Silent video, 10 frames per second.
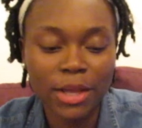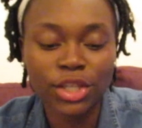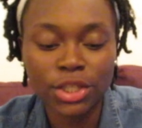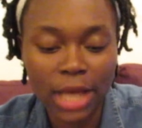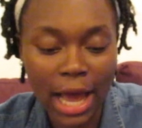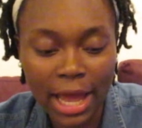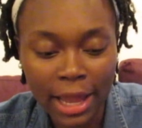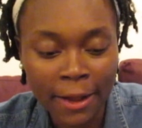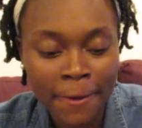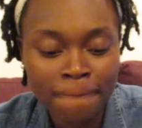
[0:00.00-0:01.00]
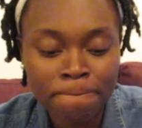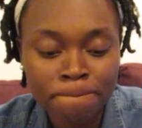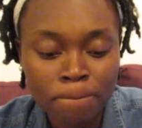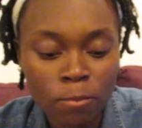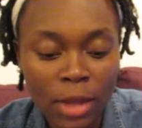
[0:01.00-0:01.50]
because I
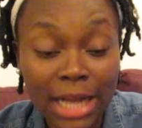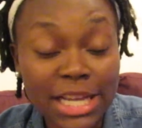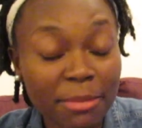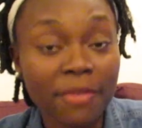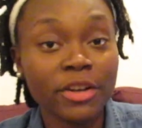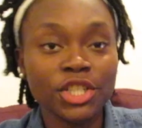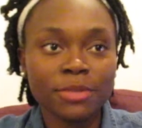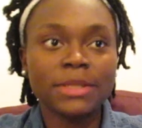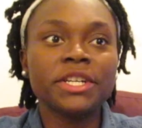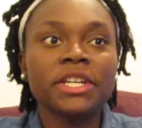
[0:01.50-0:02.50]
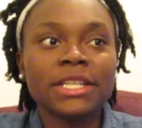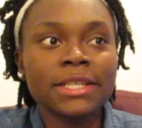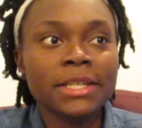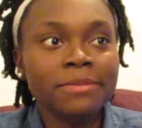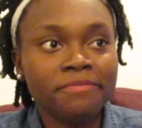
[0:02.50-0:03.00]
take my friendship
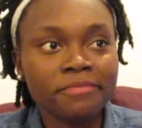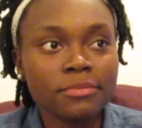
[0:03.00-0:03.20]
seriously